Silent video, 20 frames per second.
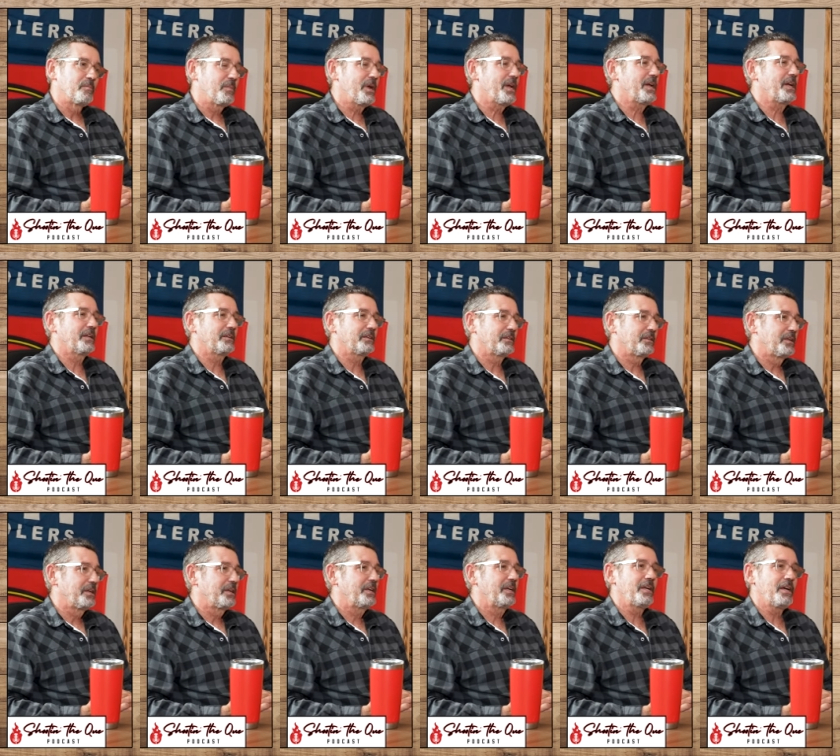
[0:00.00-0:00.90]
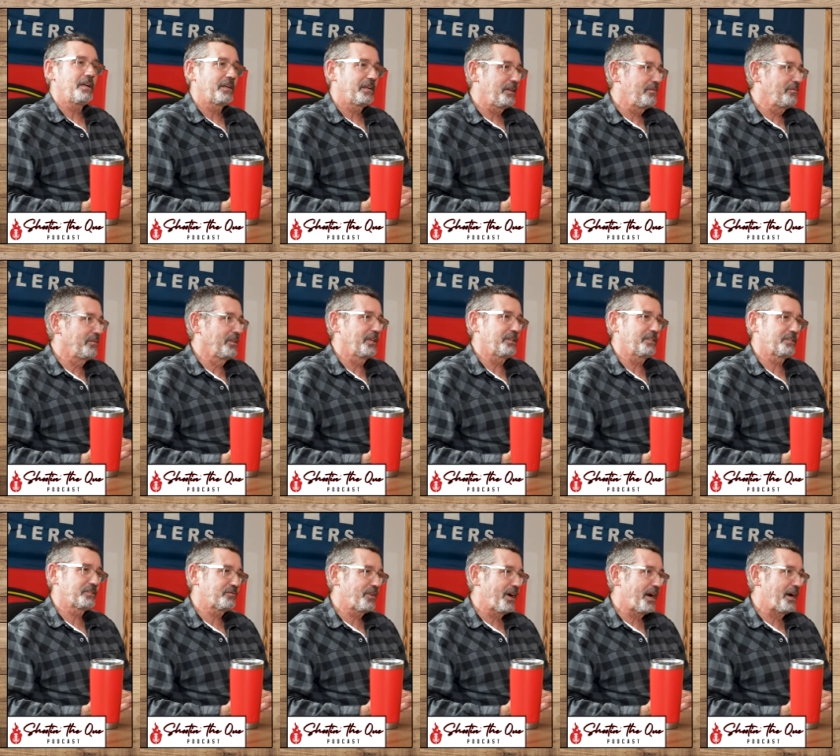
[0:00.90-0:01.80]
man, he hadn't even lit
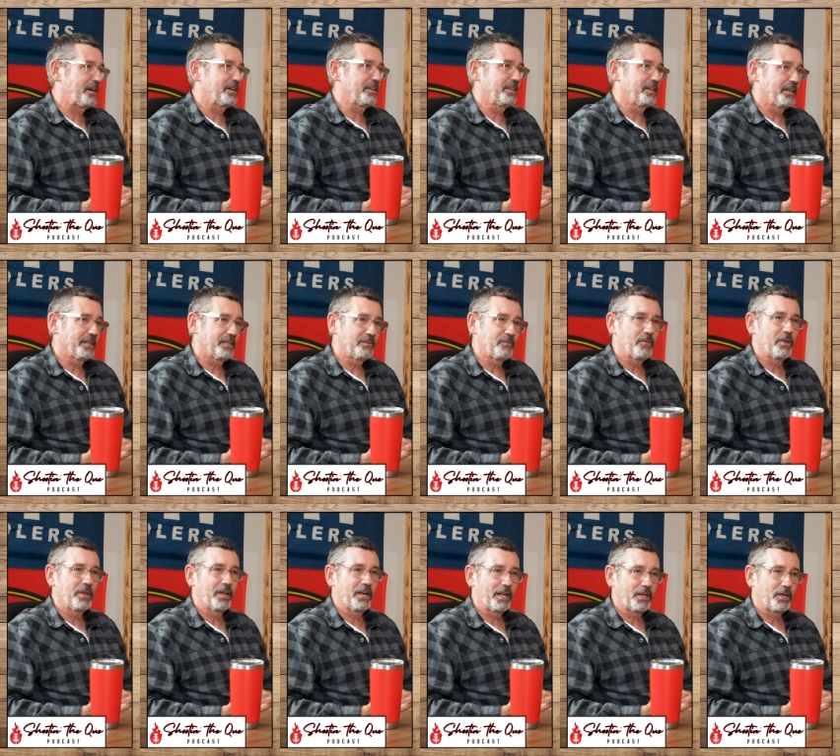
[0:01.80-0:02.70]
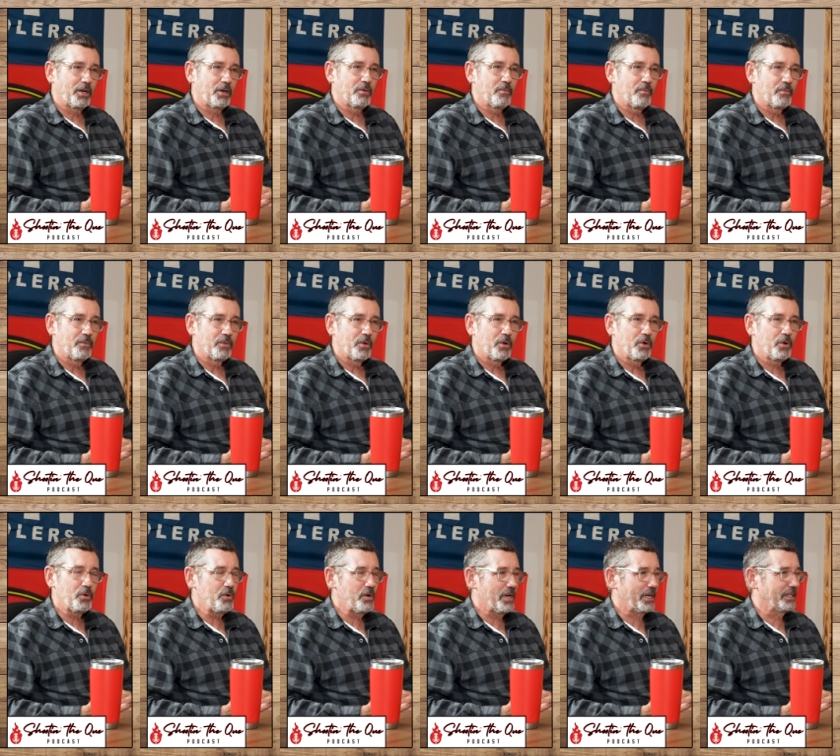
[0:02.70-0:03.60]
his fire yet. And I go,
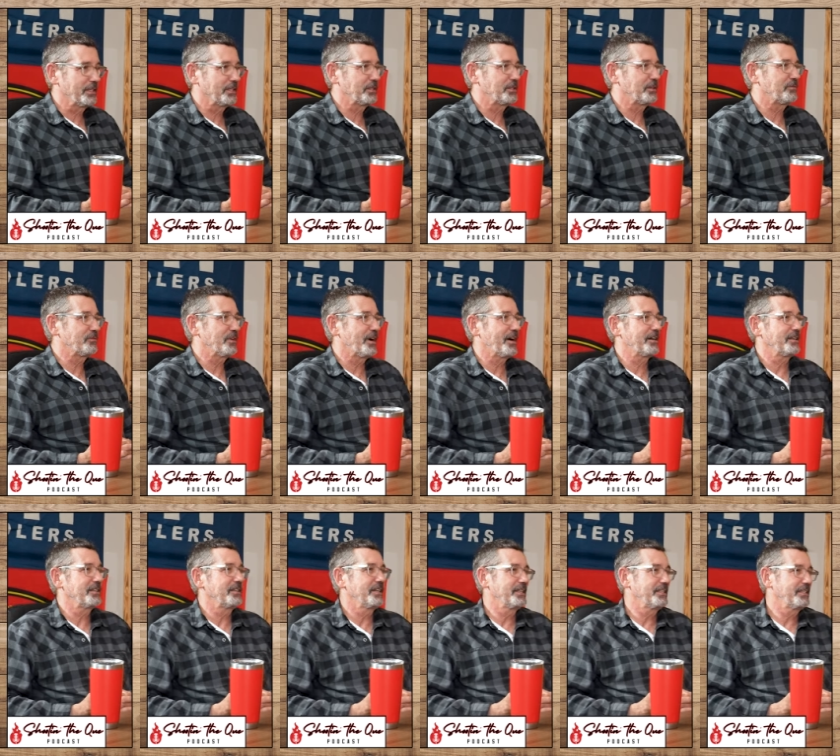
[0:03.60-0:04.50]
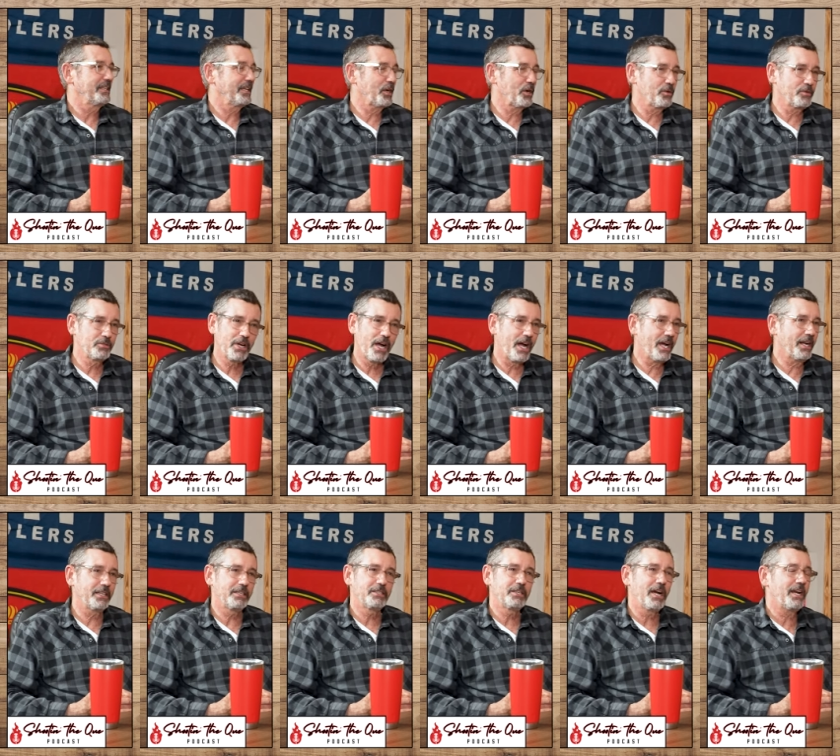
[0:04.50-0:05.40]
who hadn't lit their fire yet? And they go,
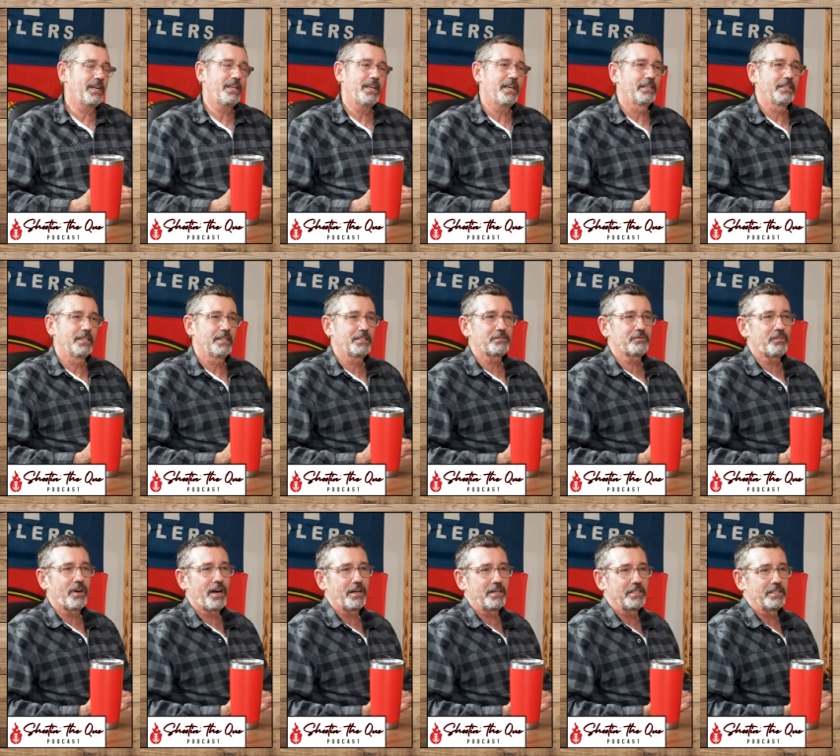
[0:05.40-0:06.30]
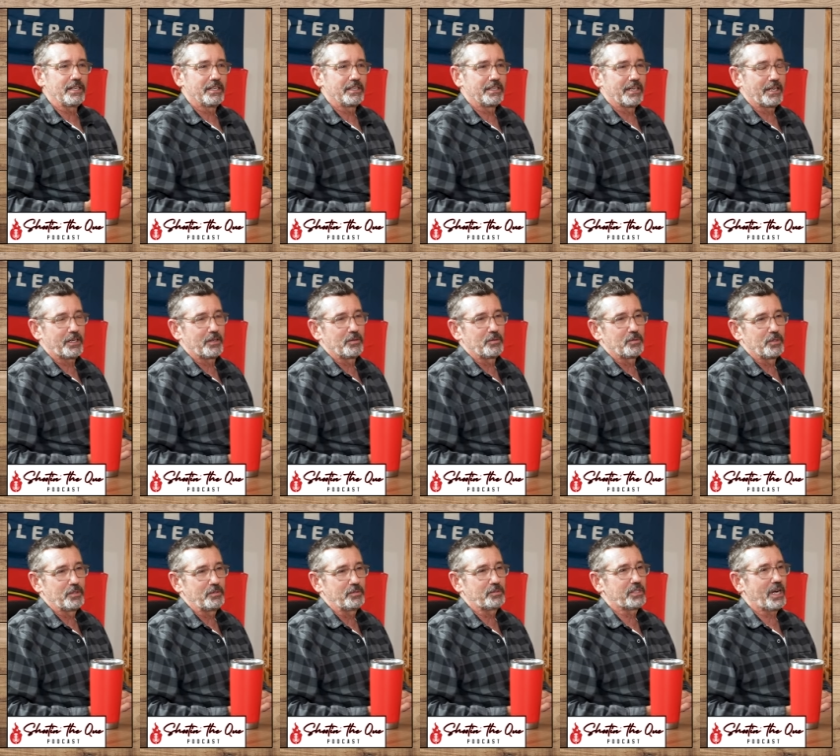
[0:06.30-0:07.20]
Johnny. Johnny hadn't lit his fire yet. And I go,
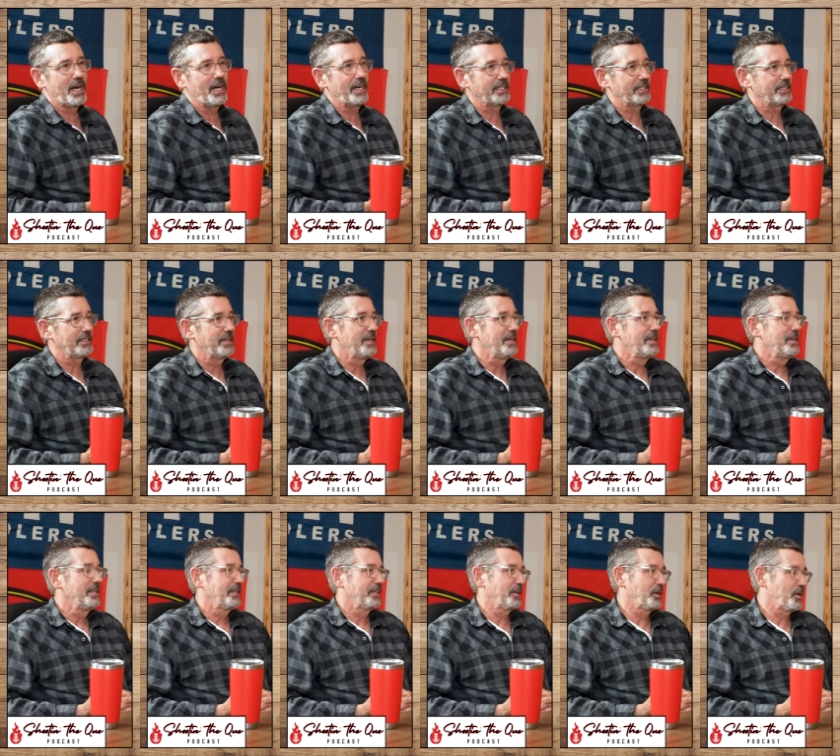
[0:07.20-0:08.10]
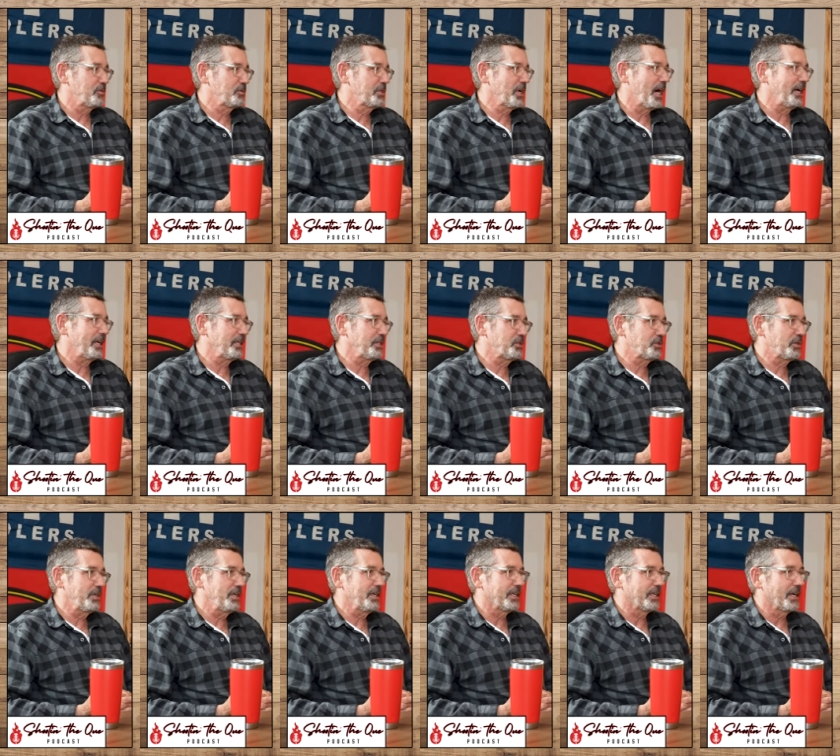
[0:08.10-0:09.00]
well, who's Johnny? They go, Johnny
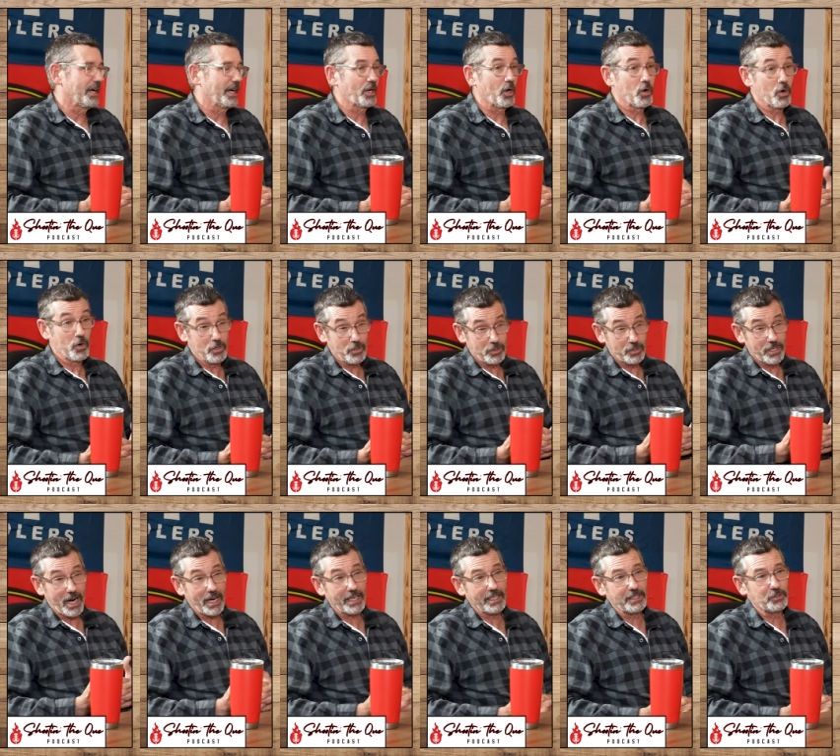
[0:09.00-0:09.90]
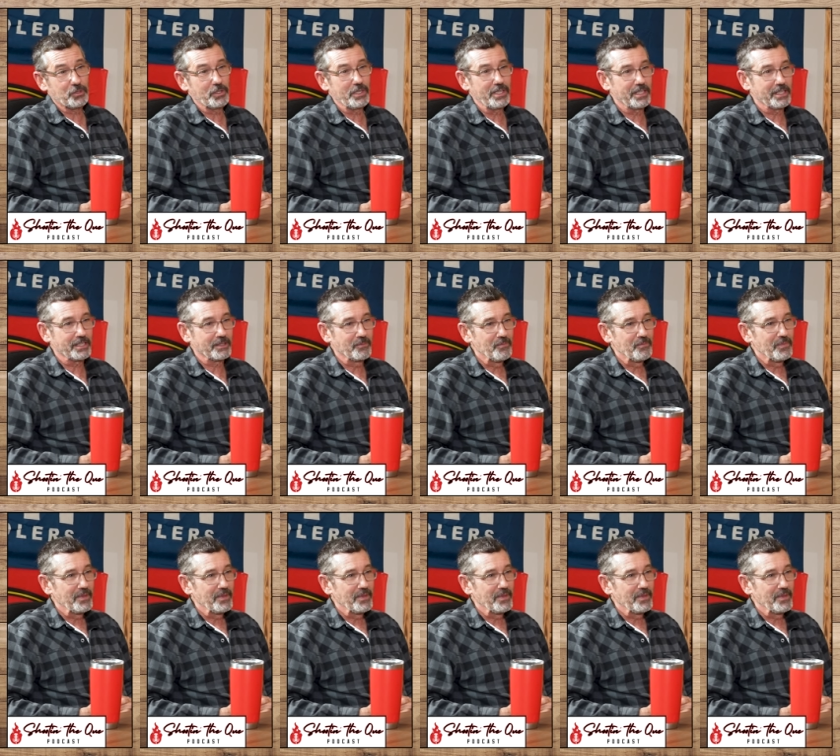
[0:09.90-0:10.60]
Trigg. I go, who's Johnny Trigg?